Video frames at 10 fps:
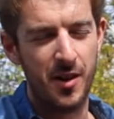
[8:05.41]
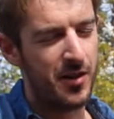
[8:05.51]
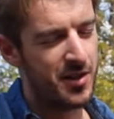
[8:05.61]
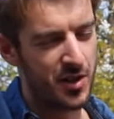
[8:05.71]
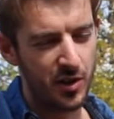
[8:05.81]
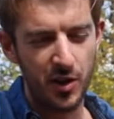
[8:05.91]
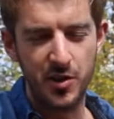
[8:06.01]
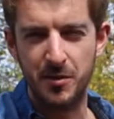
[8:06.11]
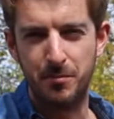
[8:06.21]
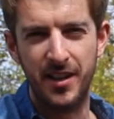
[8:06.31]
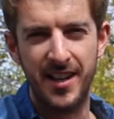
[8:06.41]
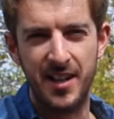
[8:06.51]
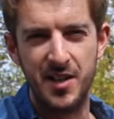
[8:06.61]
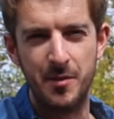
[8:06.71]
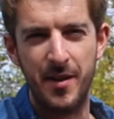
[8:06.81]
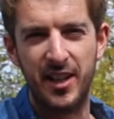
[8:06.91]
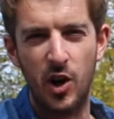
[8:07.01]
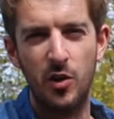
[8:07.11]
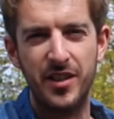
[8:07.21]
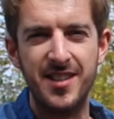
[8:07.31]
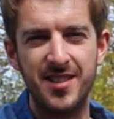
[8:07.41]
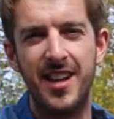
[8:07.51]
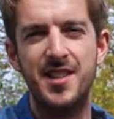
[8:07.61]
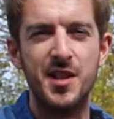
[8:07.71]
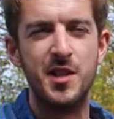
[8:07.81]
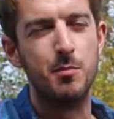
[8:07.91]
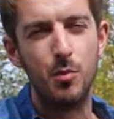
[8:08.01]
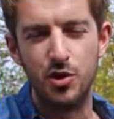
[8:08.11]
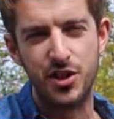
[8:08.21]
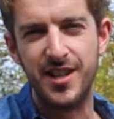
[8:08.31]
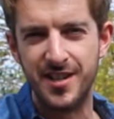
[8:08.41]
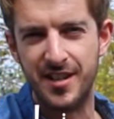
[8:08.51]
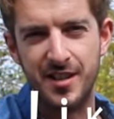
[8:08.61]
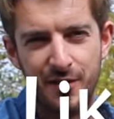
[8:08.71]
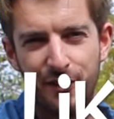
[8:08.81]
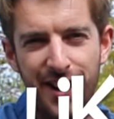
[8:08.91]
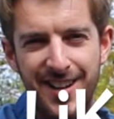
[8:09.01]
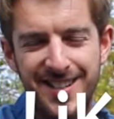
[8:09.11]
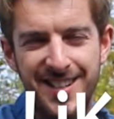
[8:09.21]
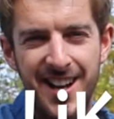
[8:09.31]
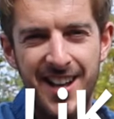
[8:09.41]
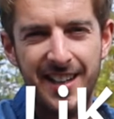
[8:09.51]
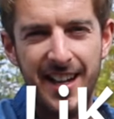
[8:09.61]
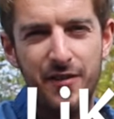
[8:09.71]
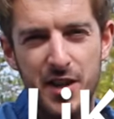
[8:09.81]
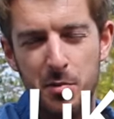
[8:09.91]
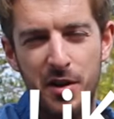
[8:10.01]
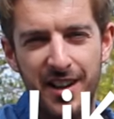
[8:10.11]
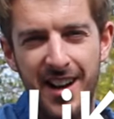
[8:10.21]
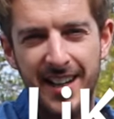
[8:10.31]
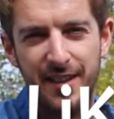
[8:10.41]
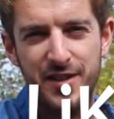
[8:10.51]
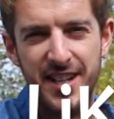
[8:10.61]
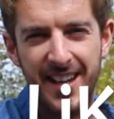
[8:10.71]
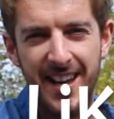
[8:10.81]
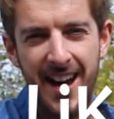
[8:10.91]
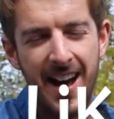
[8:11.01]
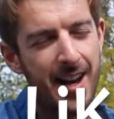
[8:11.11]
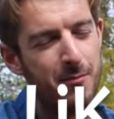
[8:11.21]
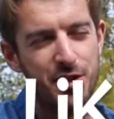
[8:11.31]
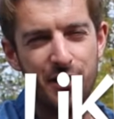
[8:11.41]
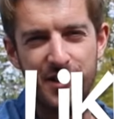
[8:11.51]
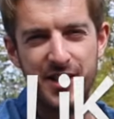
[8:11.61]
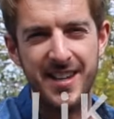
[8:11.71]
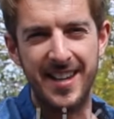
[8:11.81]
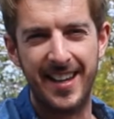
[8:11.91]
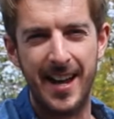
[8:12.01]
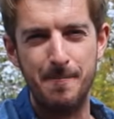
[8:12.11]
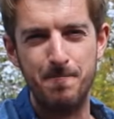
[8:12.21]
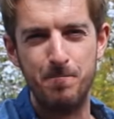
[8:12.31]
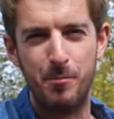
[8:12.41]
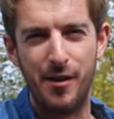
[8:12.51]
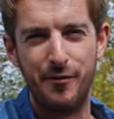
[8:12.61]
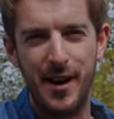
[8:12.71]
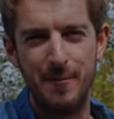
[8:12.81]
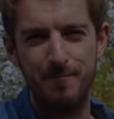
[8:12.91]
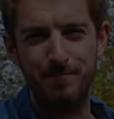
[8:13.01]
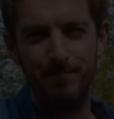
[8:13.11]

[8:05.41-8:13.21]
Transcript: Now there's loads of playlists to make all these lessons much easier to find. Give this one a like if you dig it, and I'm sure I'll see you again. Bye for now.